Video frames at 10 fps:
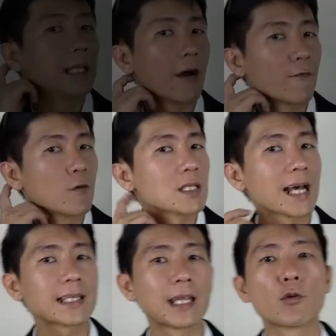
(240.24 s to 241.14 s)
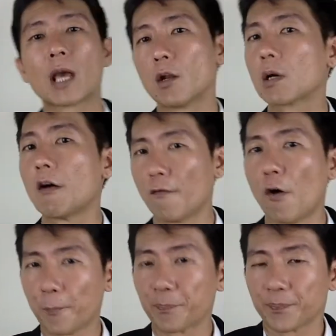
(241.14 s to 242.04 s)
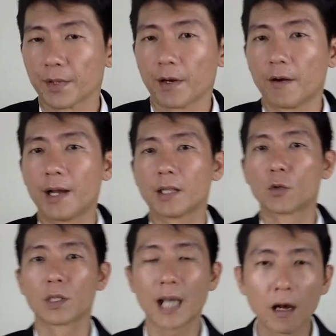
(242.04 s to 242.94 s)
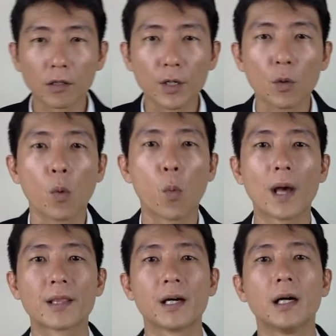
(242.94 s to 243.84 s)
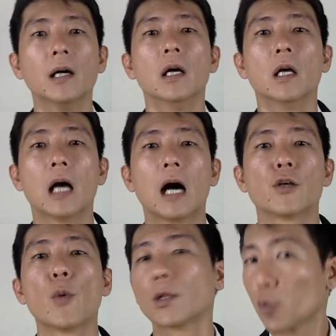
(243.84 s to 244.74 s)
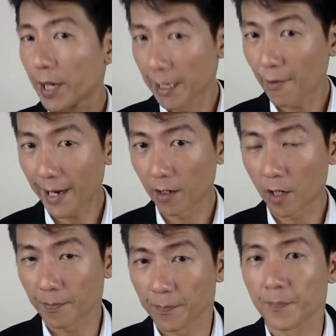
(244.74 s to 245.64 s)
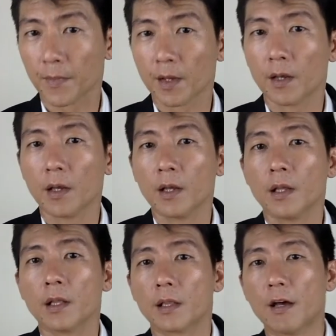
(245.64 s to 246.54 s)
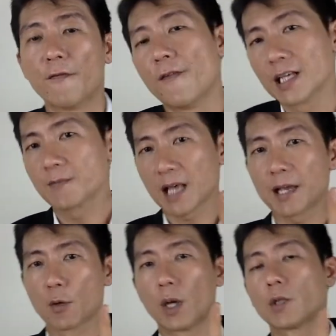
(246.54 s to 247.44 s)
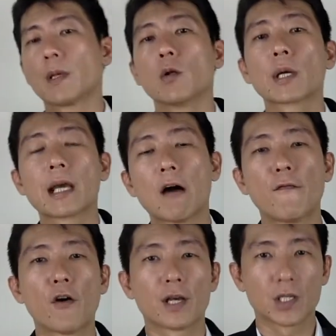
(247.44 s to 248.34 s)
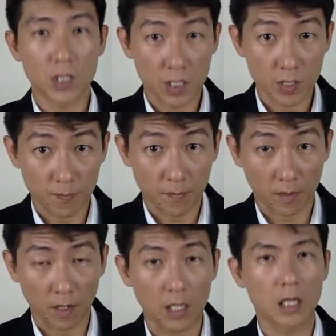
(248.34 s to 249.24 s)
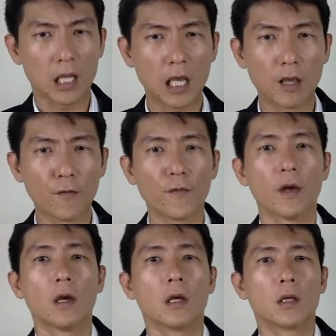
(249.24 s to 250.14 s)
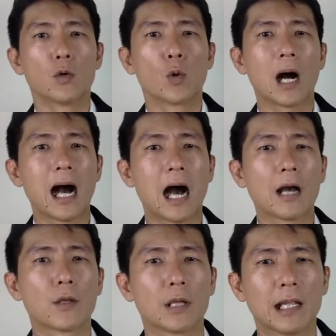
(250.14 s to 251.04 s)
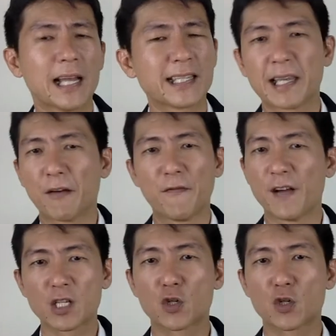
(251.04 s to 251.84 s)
are a few signs that you can look out for, all right, to tell you whether you are doing it right or not. The first sign you want to be looking out for is this. If you are, let's say the first